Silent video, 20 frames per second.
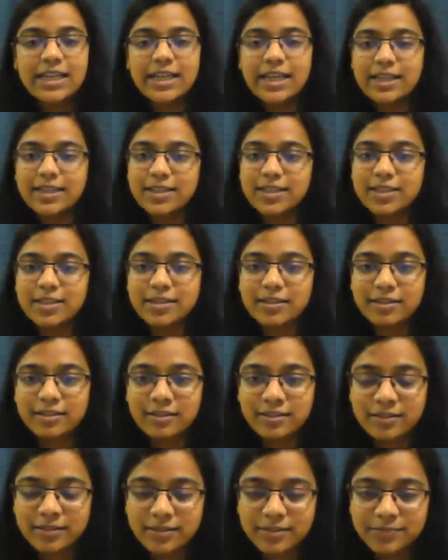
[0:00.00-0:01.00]
Yes.
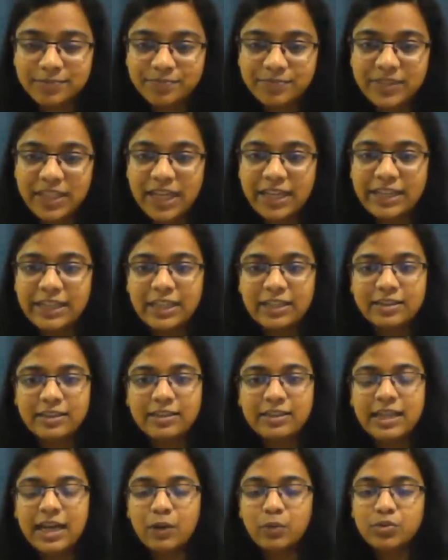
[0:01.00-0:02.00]
Any
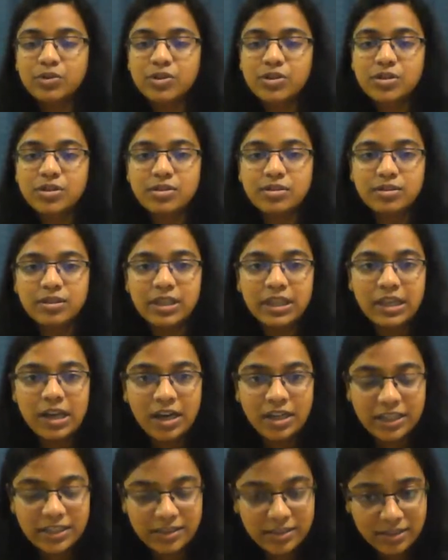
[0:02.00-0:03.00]
other doubts
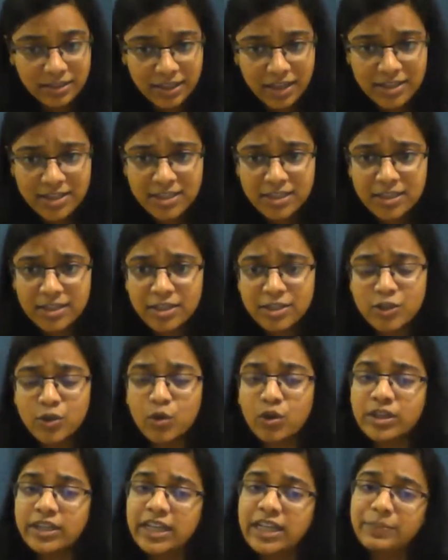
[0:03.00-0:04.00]
regarding the classes
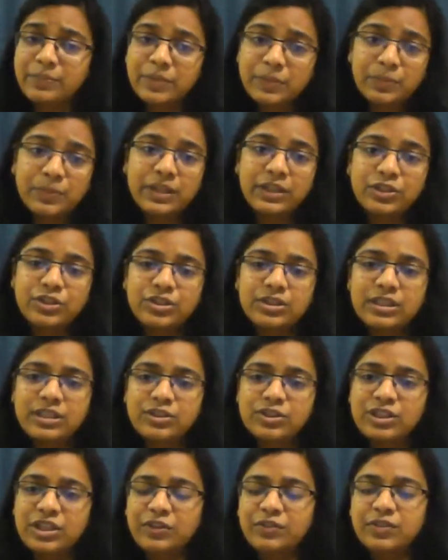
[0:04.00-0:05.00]
or gate preparation
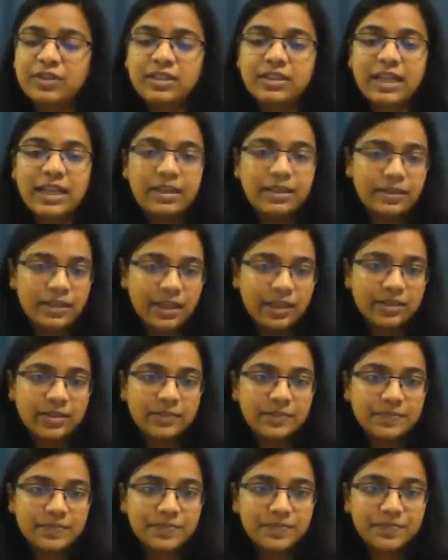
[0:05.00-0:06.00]
in general? Anything?